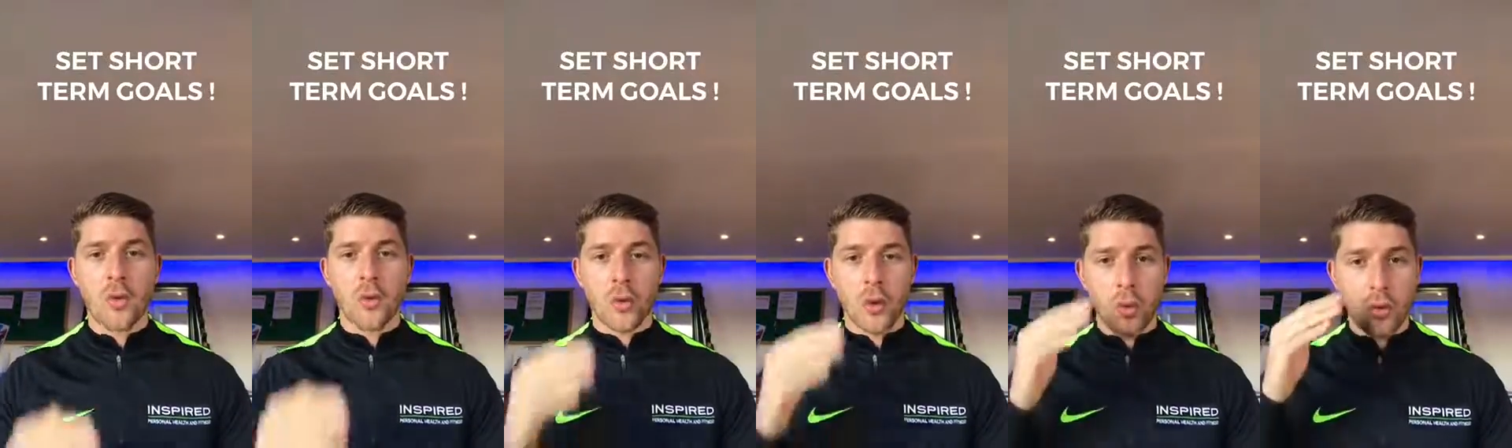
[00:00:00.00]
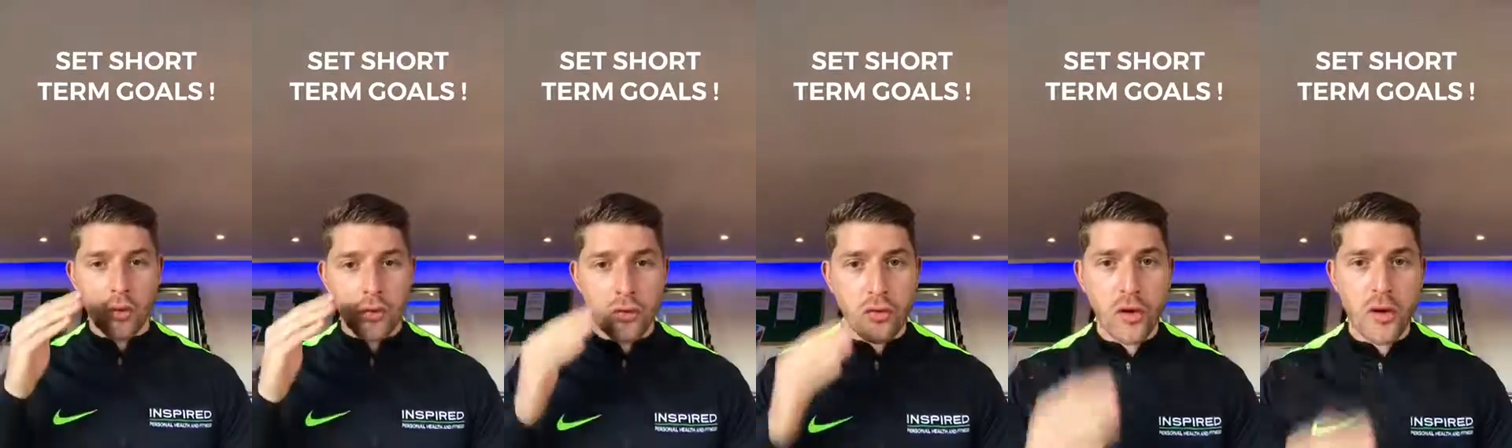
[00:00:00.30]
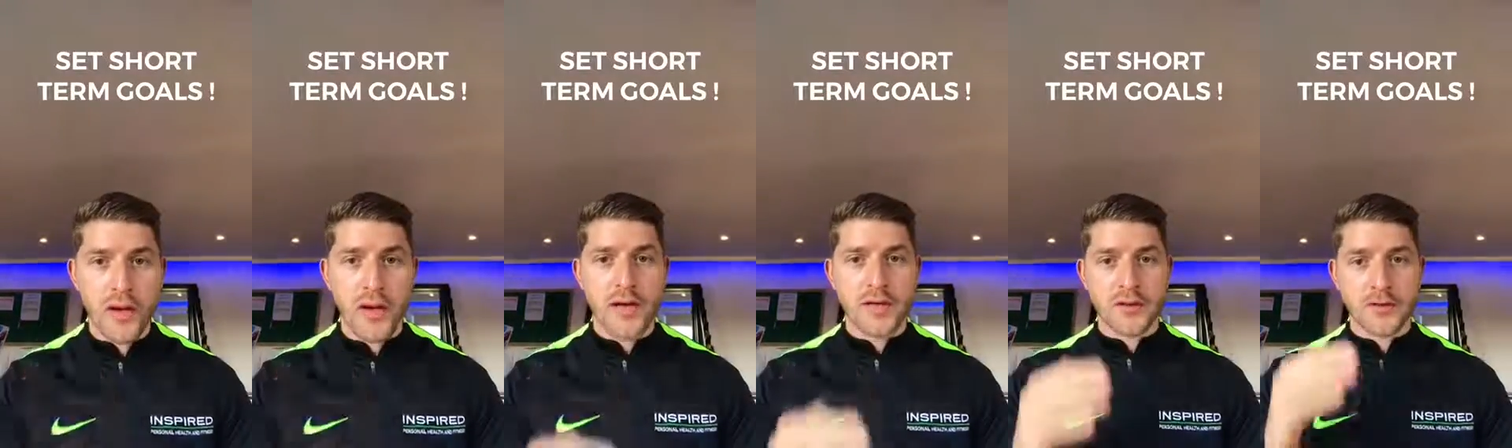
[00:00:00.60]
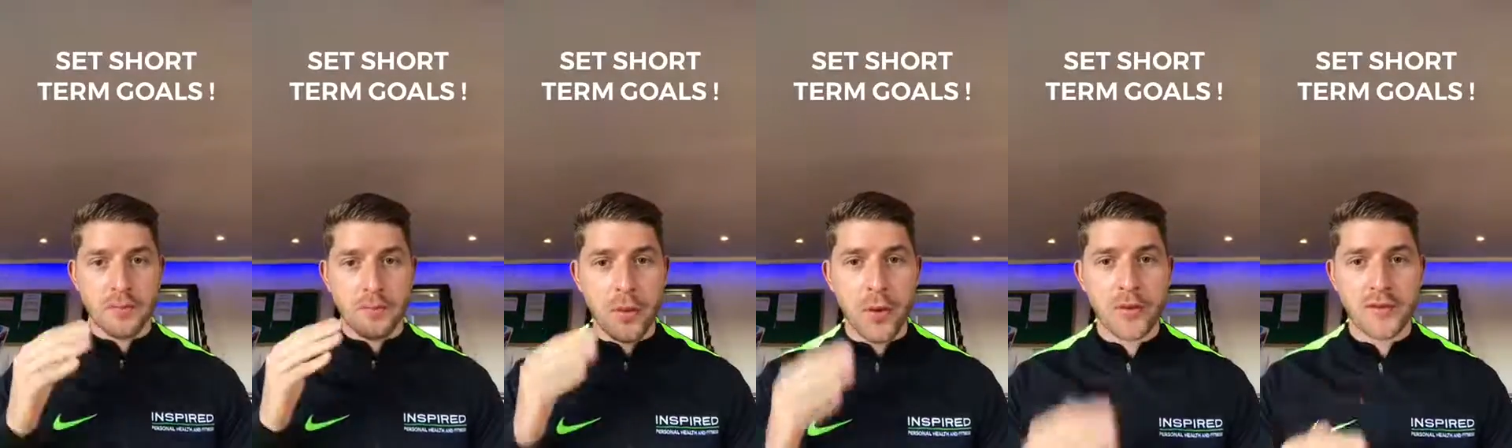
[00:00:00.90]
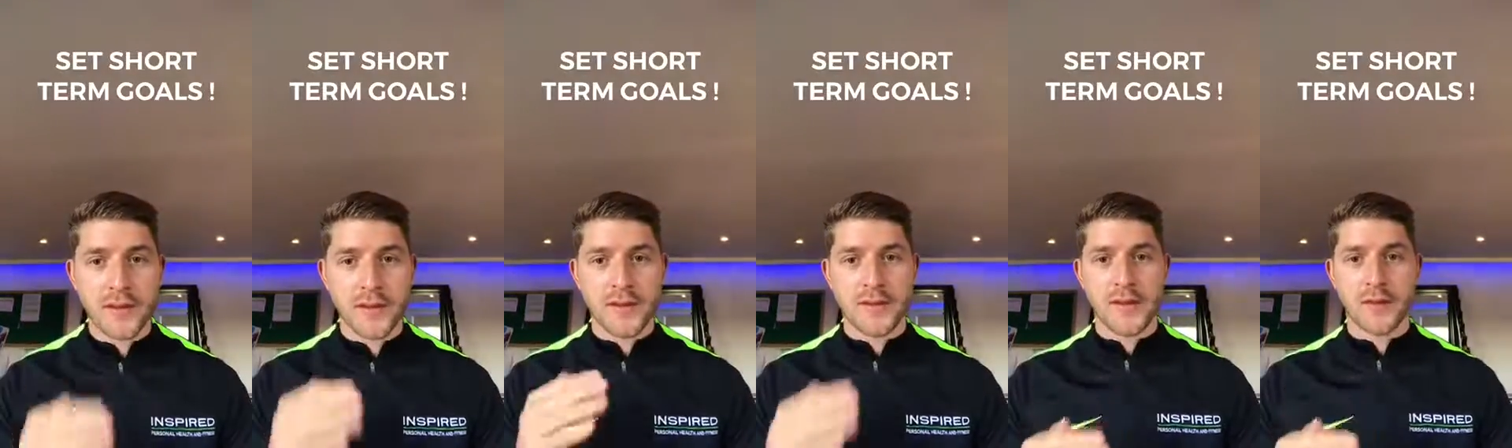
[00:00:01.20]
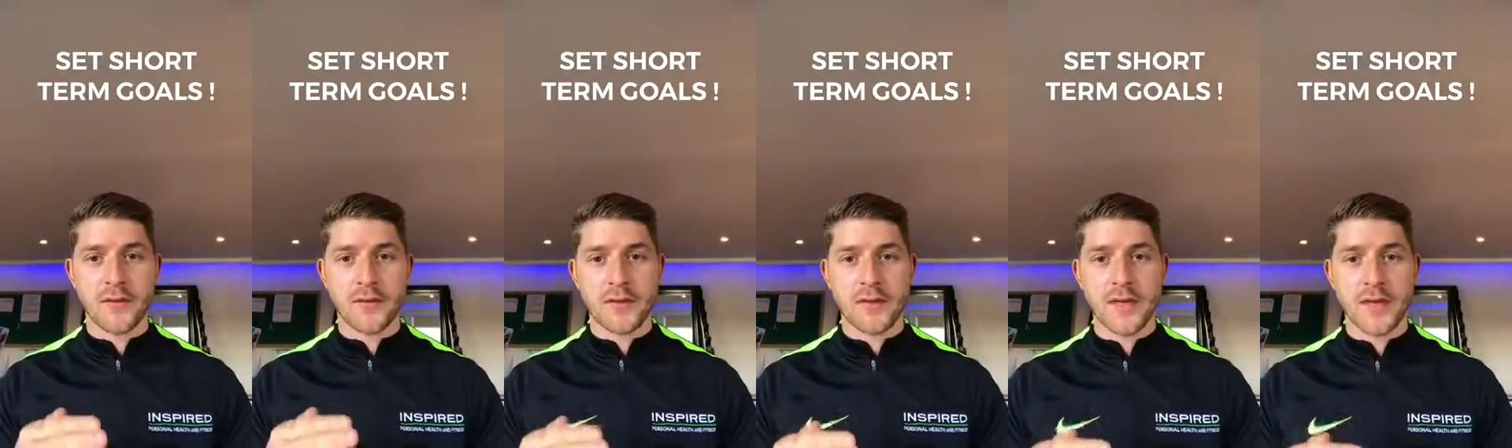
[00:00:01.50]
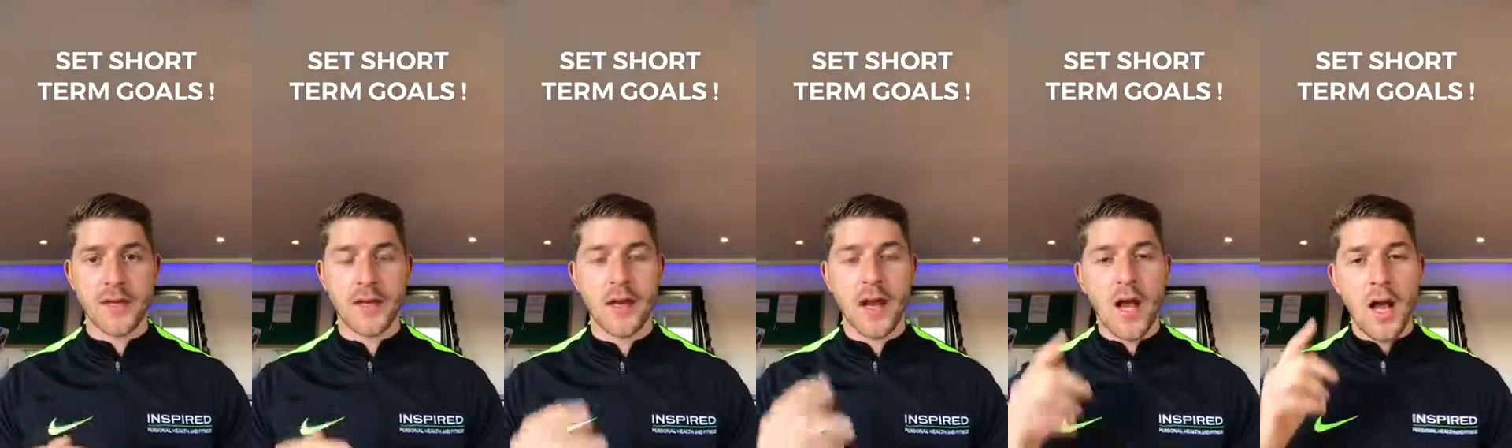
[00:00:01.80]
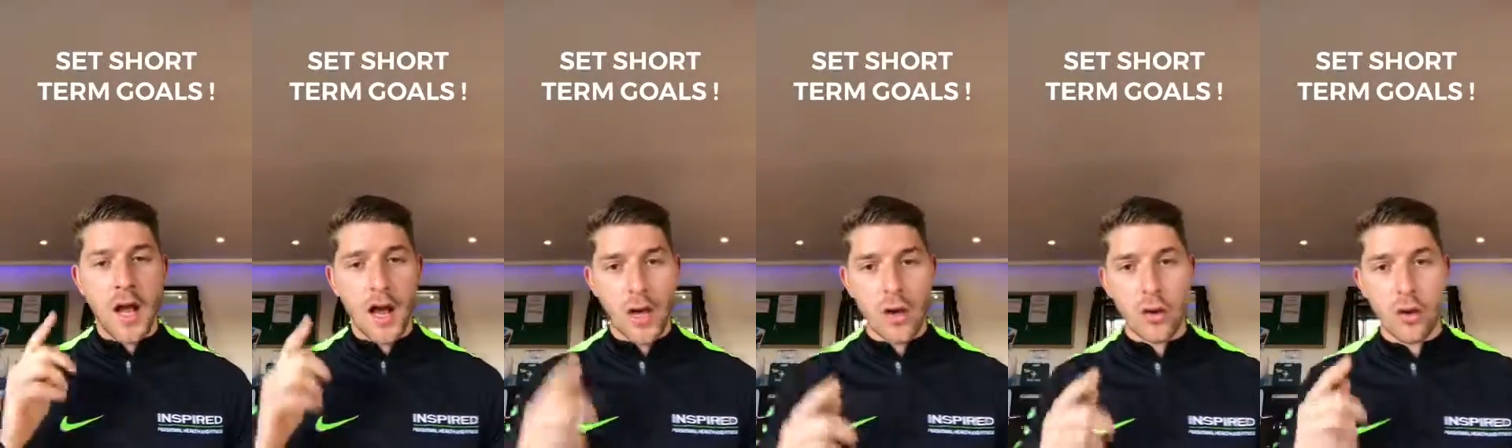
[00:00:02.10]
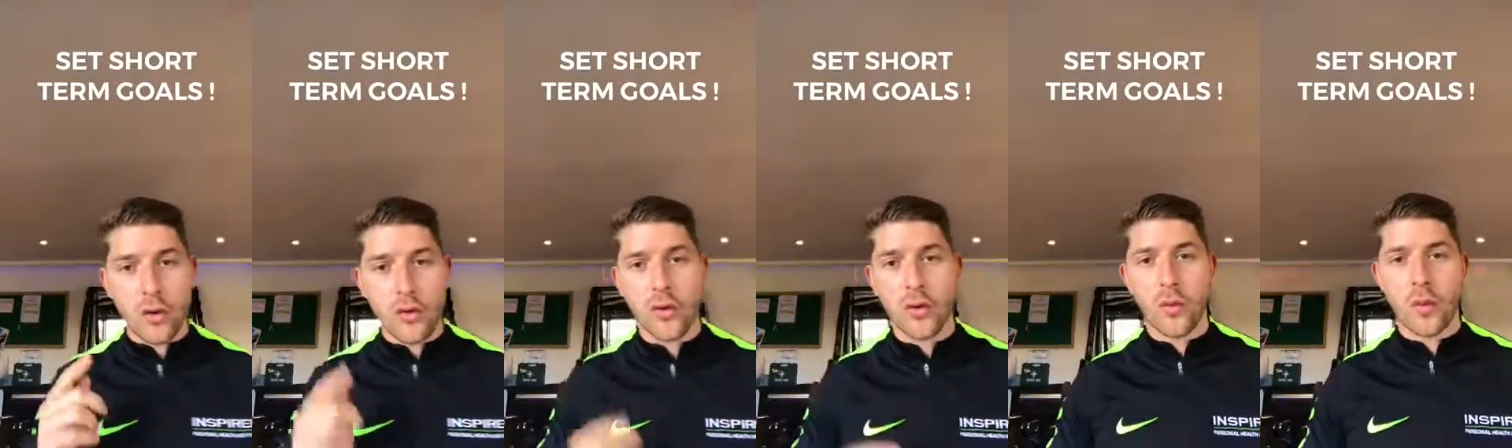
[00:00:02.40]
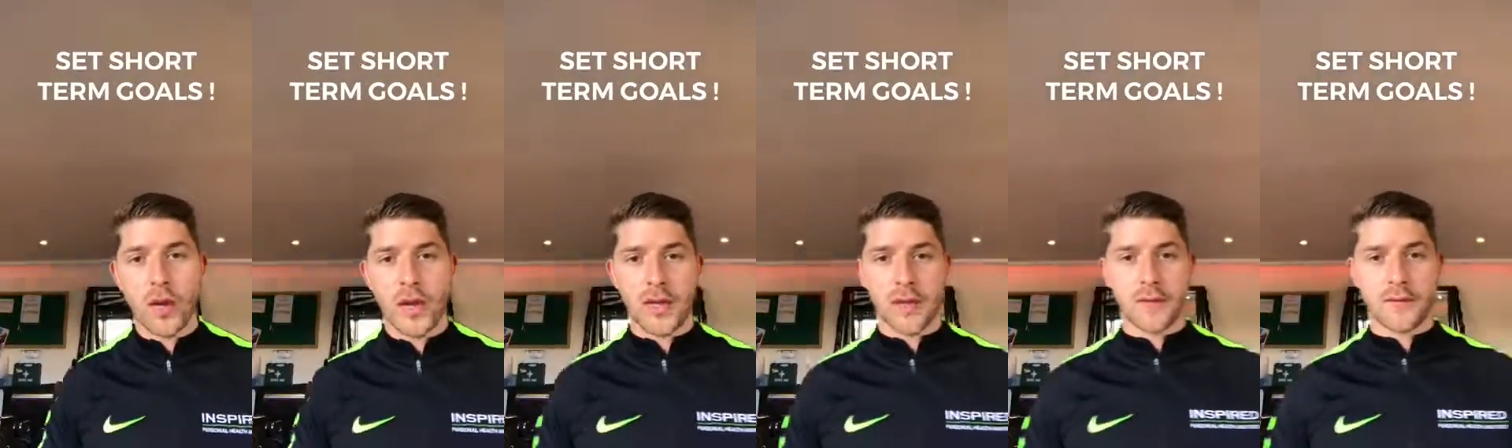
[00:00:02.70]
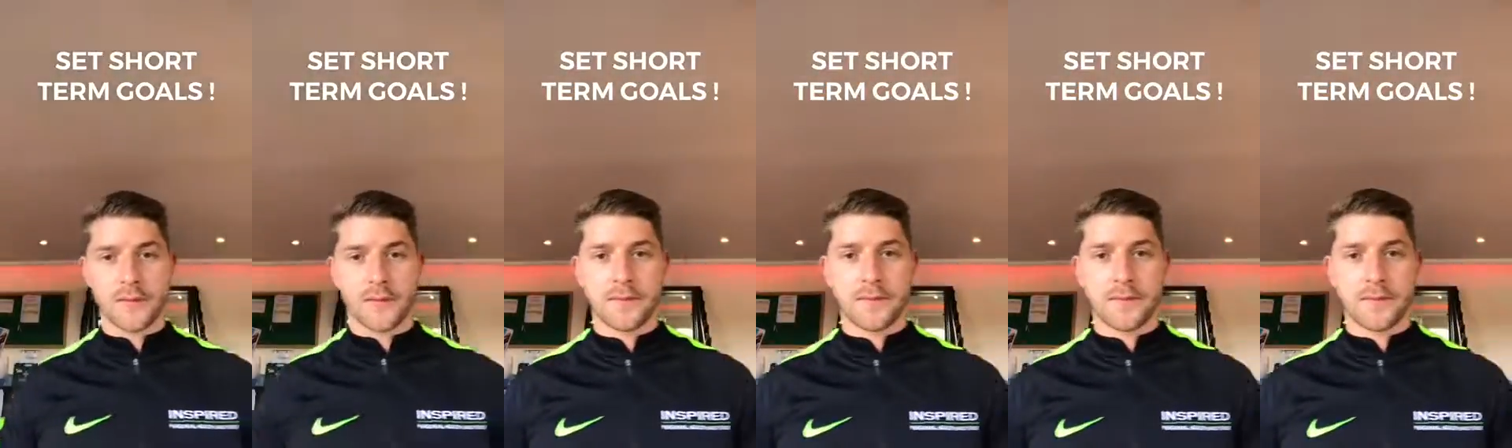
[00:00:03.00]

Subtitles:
will create positivity along the way.